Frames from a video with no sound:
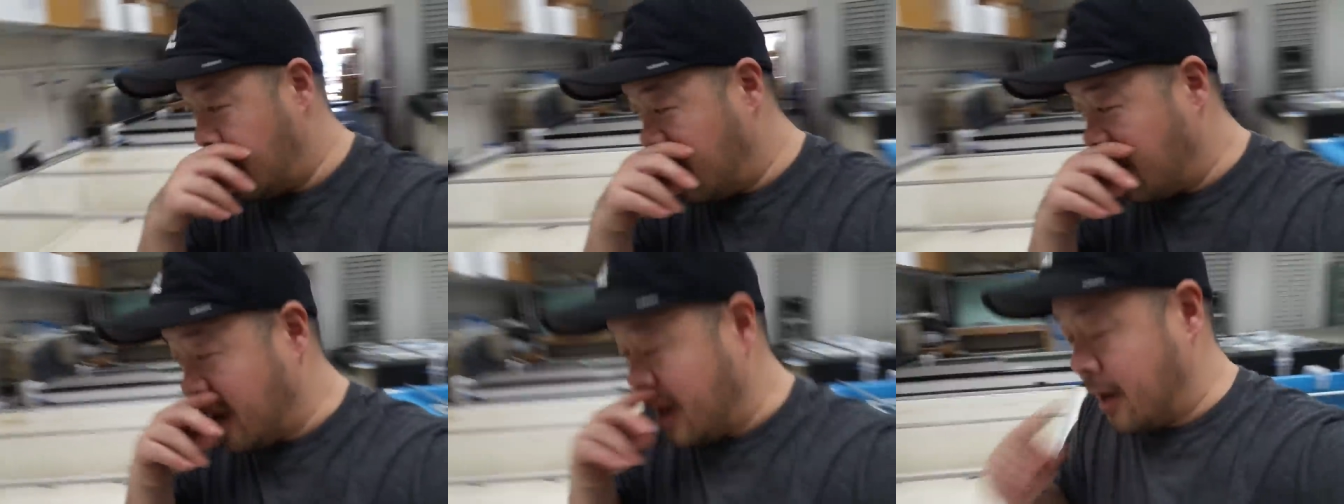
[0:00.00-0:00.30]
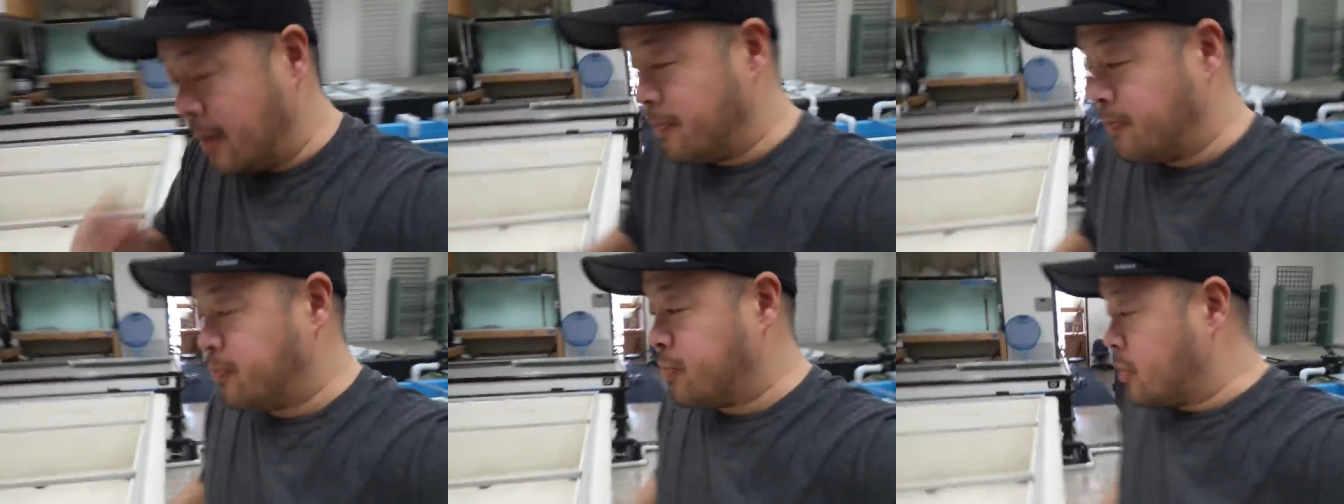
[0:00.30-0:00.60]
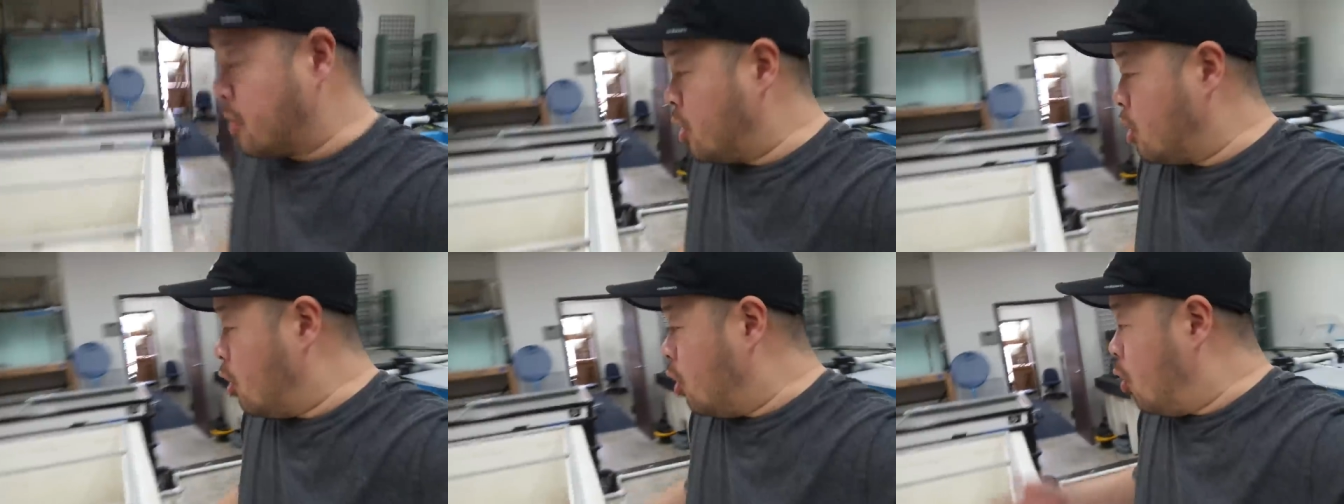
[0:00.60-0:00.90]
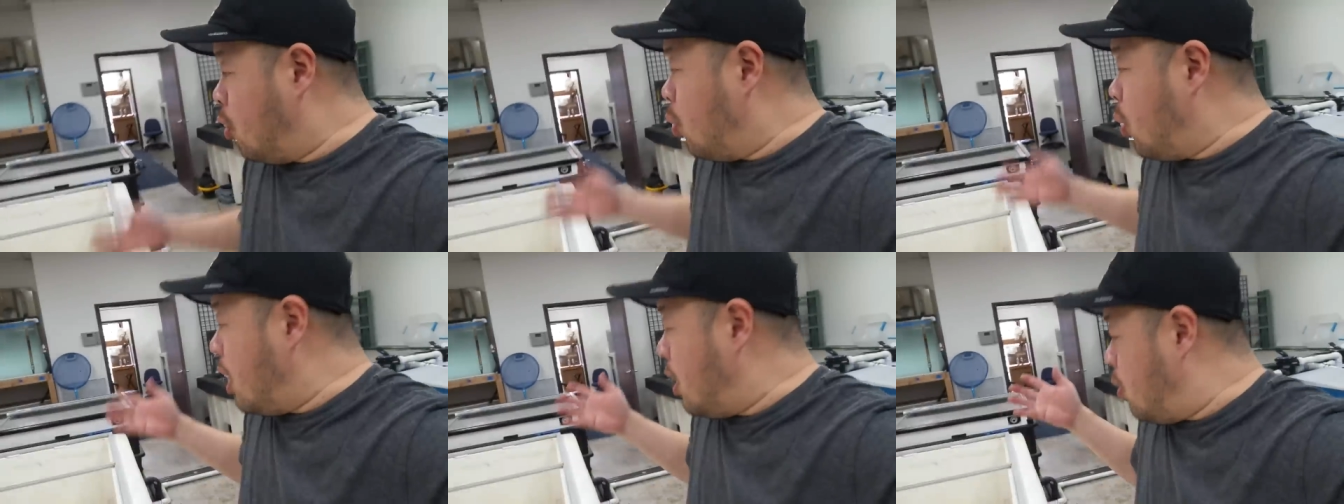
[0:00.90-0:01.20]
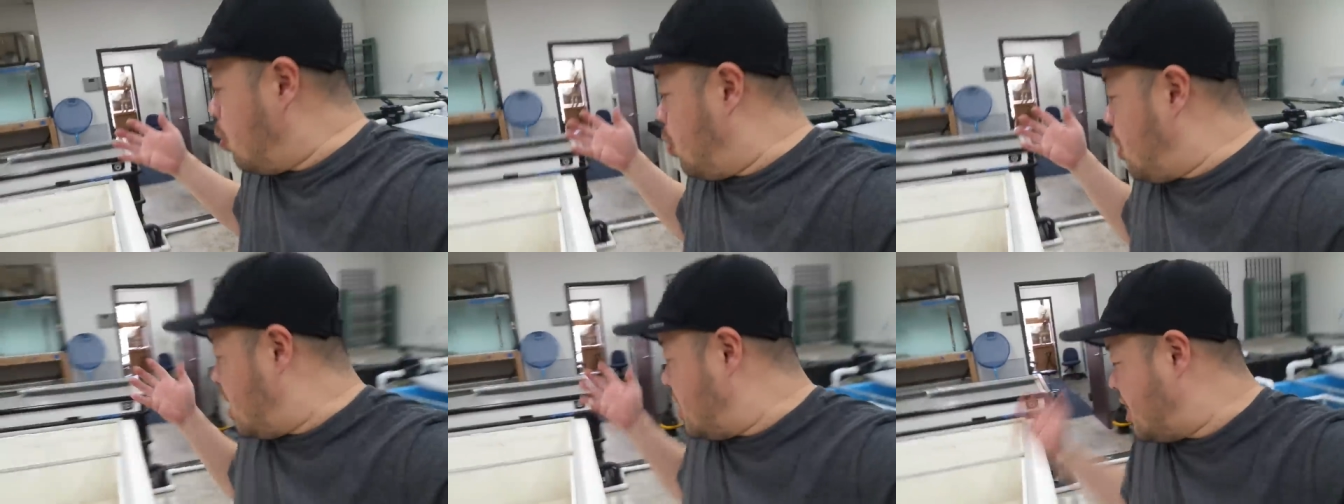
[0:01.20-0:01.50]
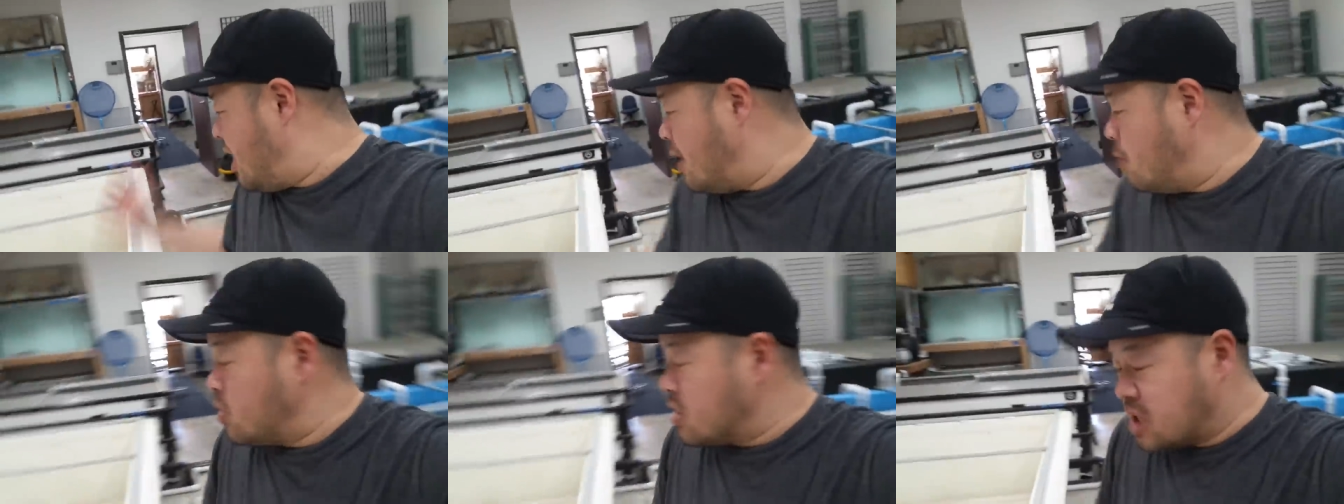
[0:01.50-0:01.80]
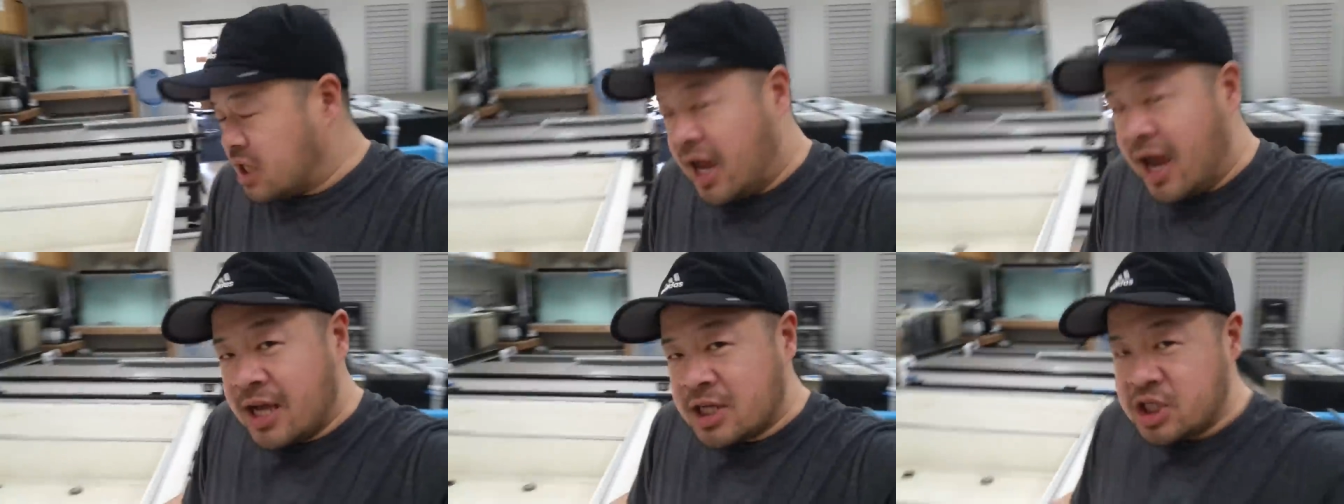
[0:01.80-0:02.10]
Okay, well, while I was
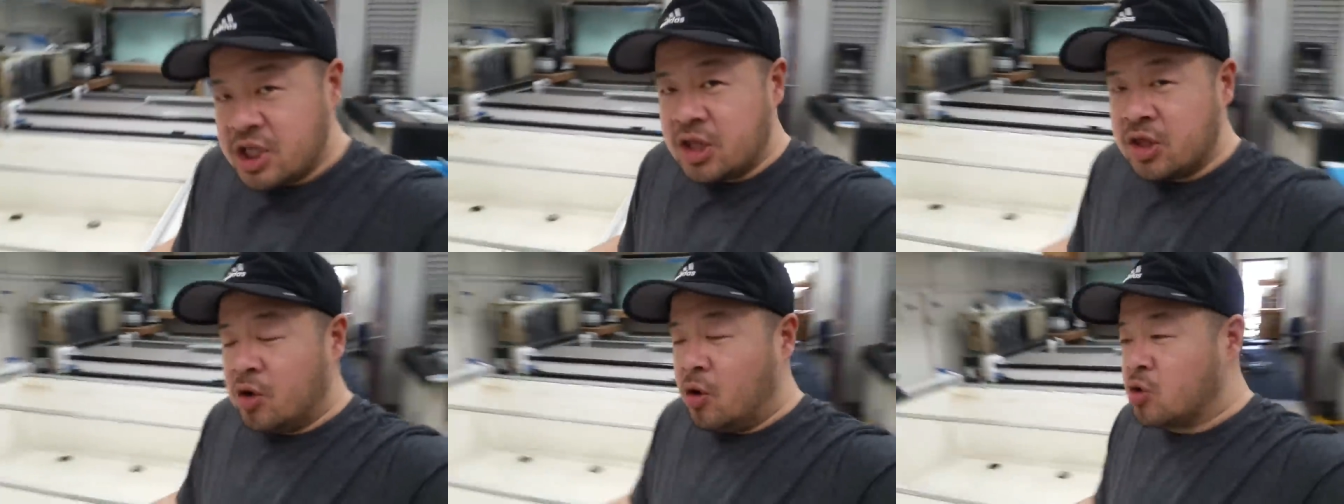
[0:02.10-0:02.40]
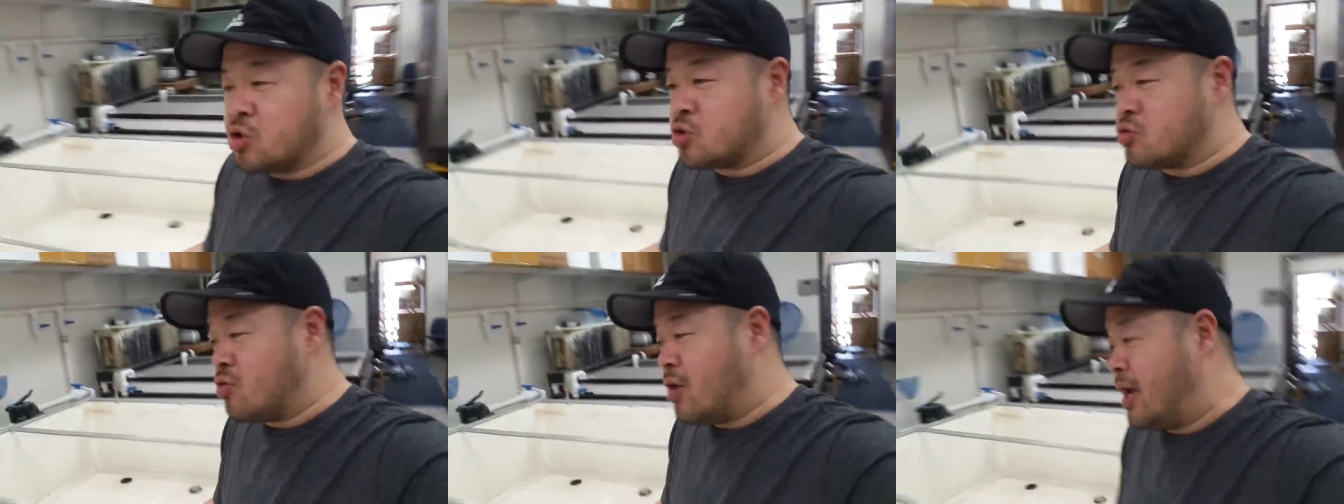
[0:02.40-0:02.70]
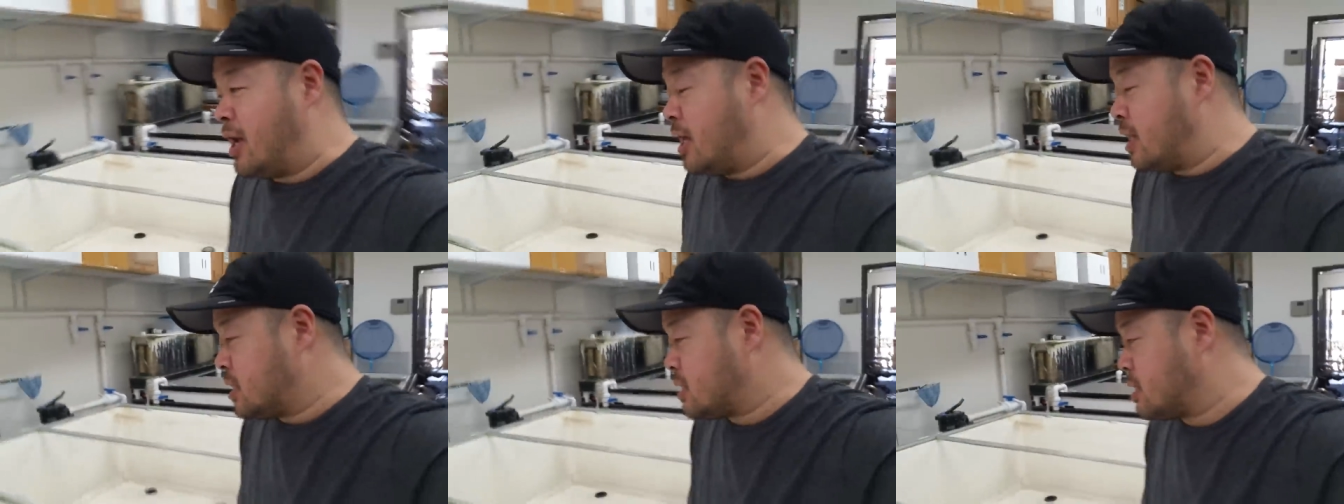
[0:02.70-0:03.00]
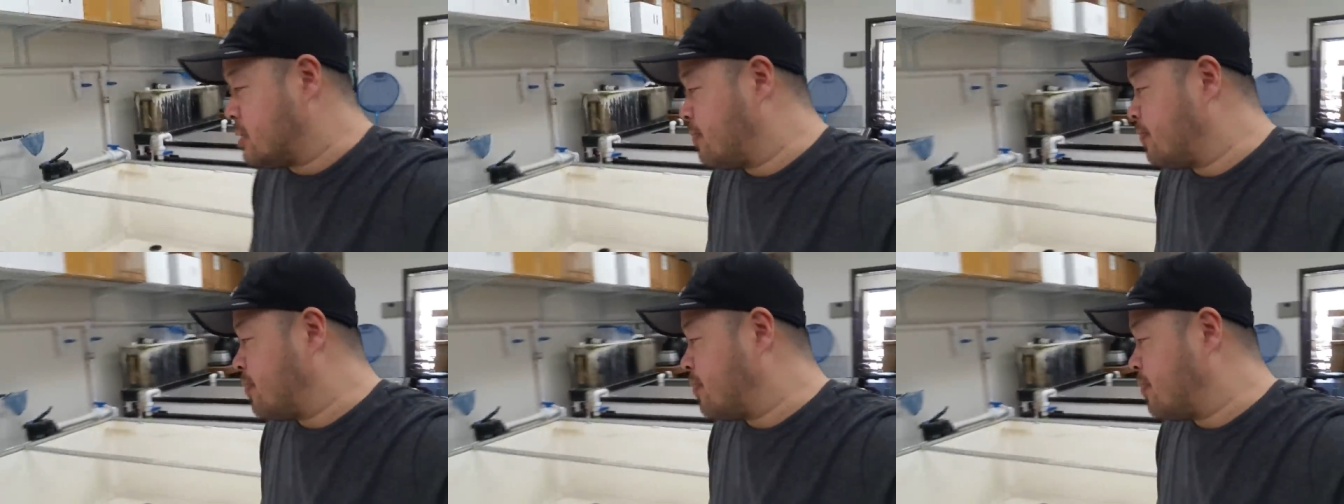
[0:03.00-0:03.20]
catching those rays,